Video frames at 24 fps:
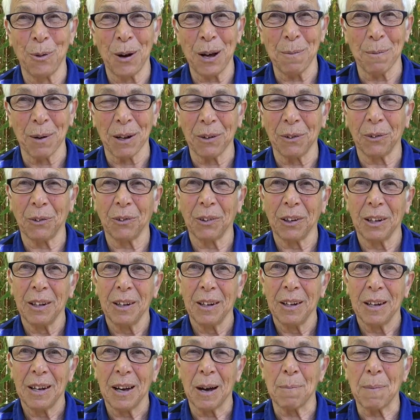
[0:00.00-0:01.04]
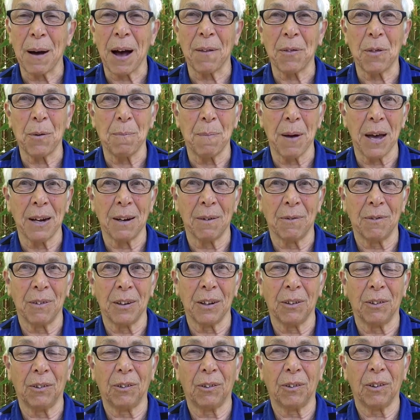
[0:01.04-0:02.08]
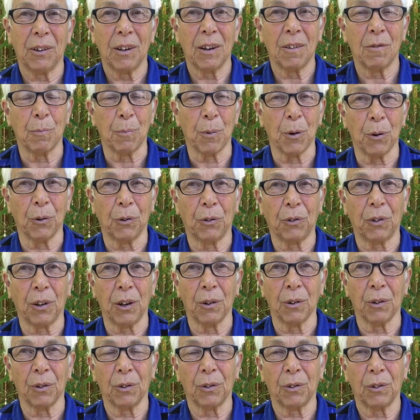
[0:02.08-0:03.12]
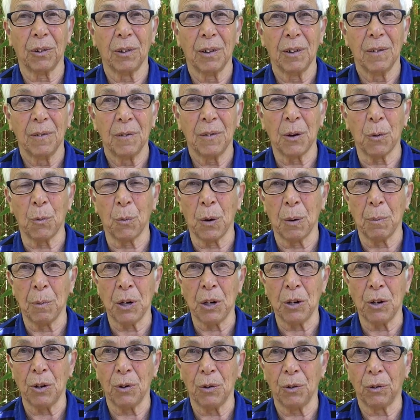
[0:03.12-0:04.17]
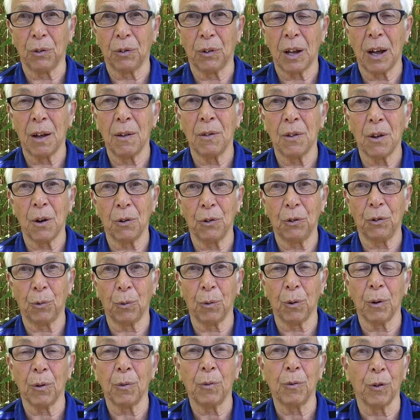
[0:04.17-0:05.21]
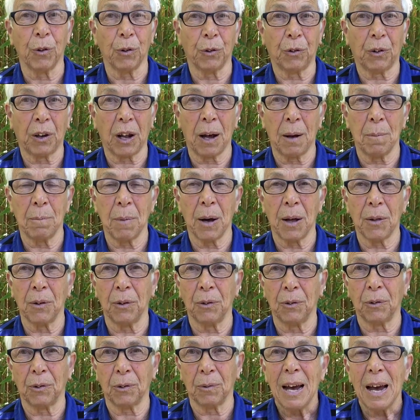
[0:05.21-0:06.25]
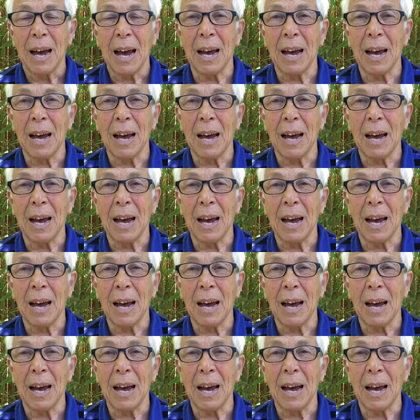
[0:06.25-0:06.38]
Women's about the benefits of birth skills that women used. And those were first-time mothers.